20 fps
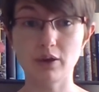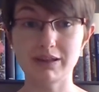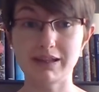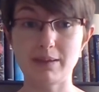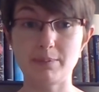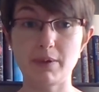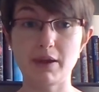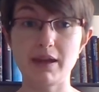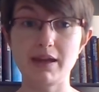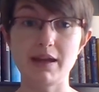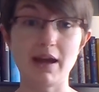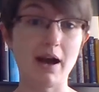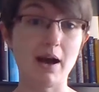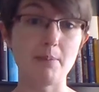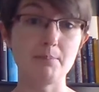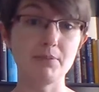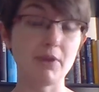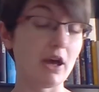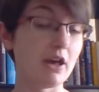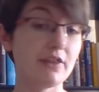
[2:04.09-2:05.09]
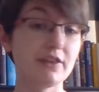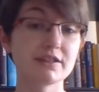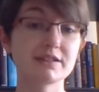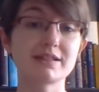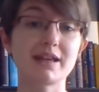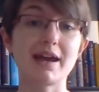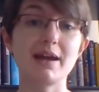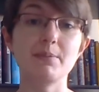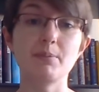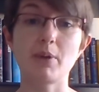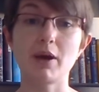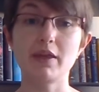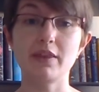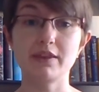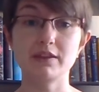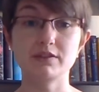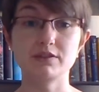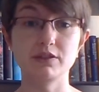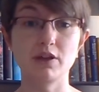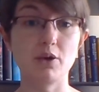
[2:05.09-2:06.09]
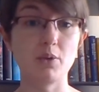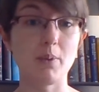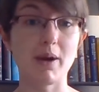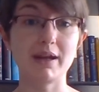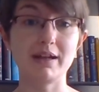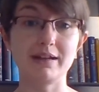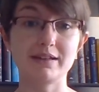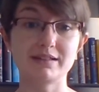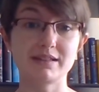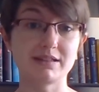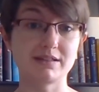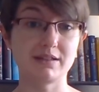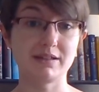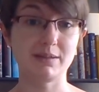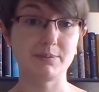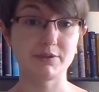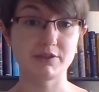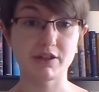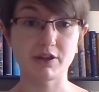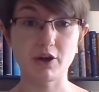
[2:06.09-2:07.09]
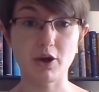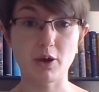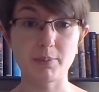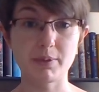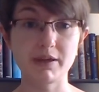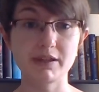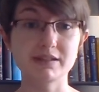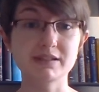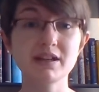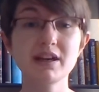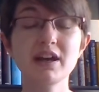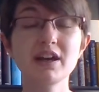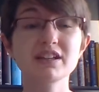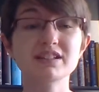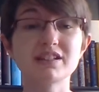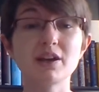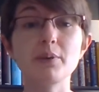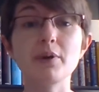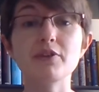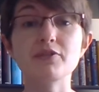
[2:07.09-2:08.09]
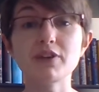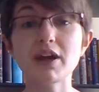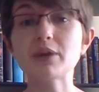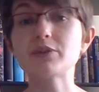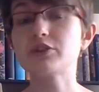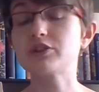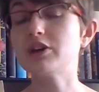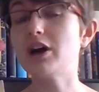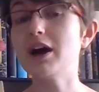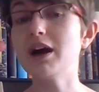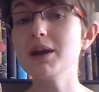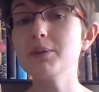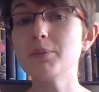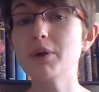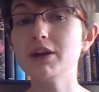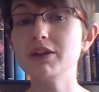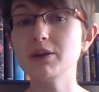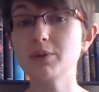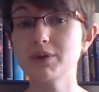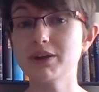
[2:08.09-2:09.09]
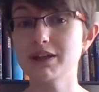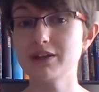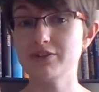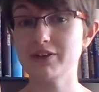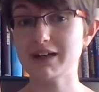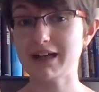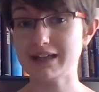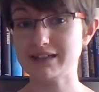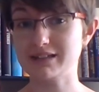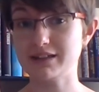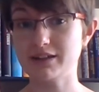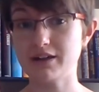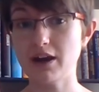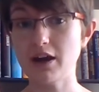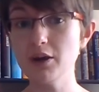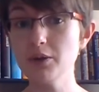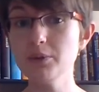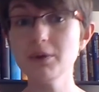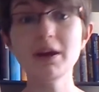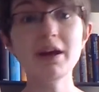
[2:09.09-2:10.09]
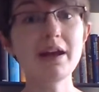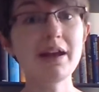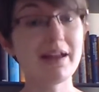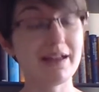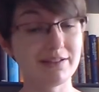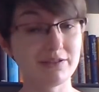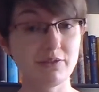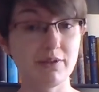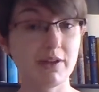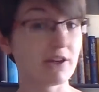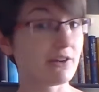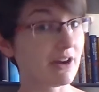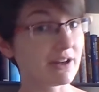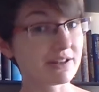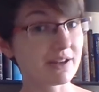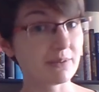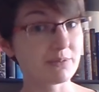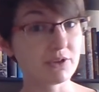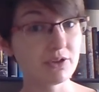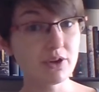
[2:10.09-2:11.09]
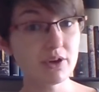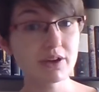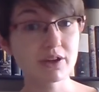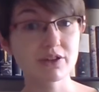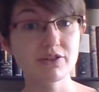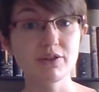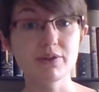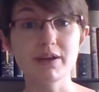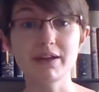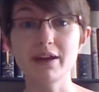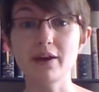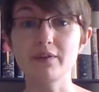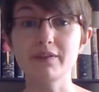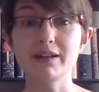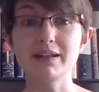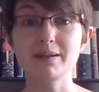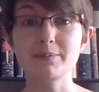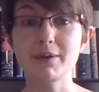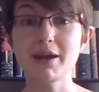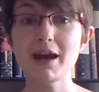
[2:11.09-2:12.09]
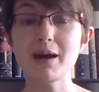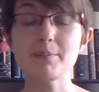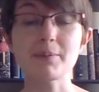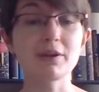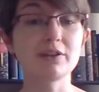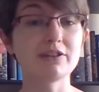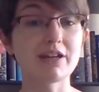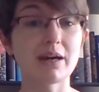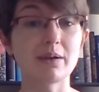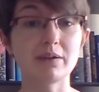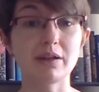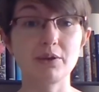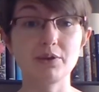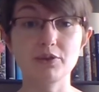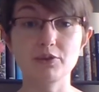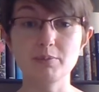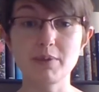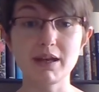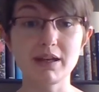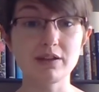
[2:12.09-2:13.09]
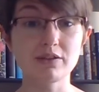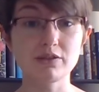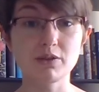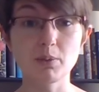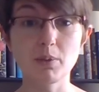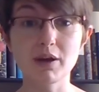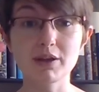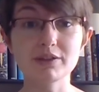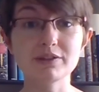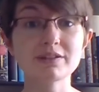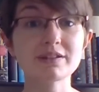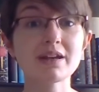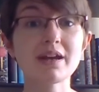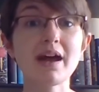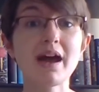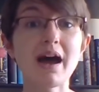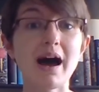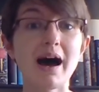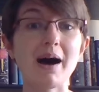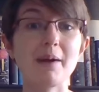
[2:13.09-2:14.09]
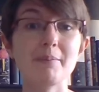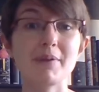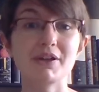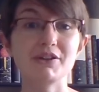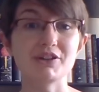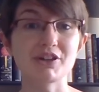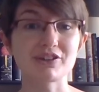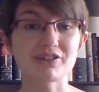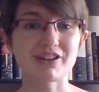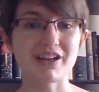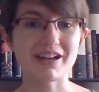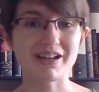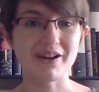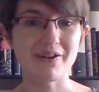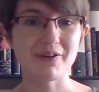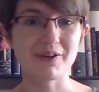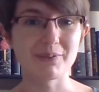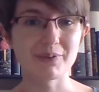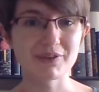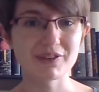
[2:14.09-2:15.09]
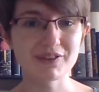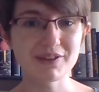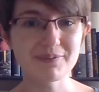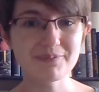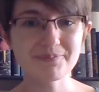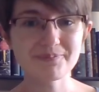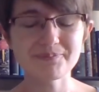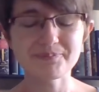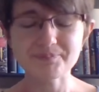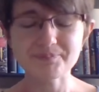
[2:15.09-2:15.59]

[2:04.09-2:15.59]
on Libby that are the same, where there's no wait list, there's unlimited copies. So if now's the time when you want to give a classic a go, it's a really great time to do it, because you can get on the Libby app and download as many as you want and just get going with them.